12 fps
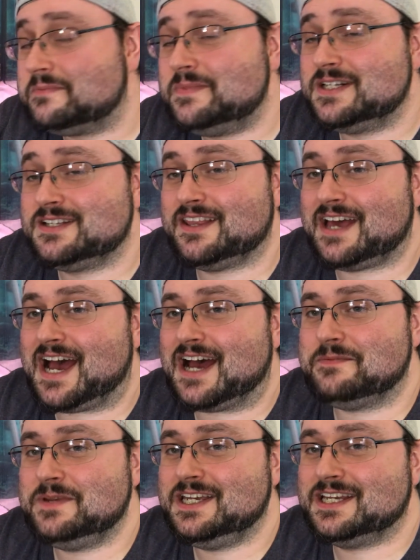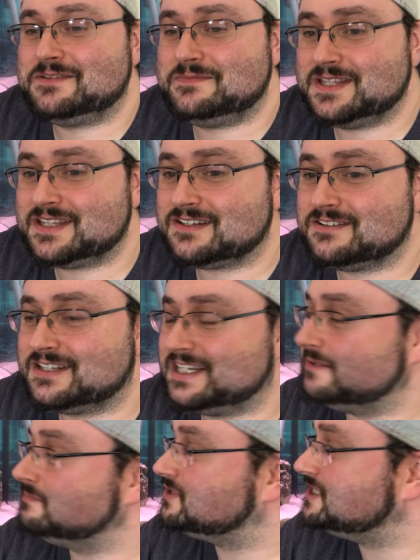them into the hobby, get them in there,
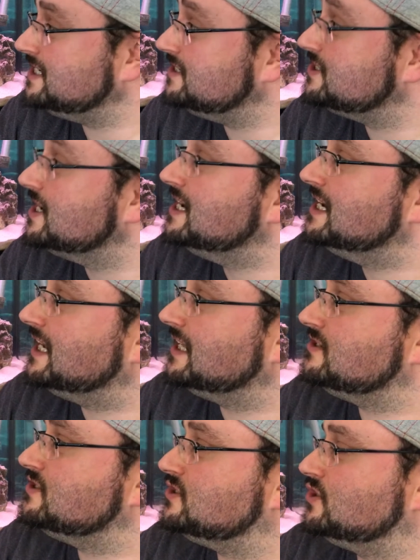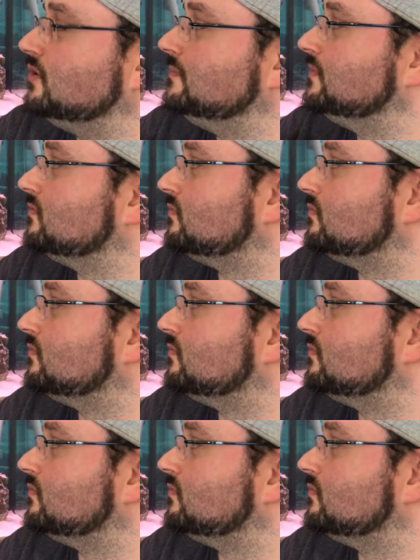get them show them the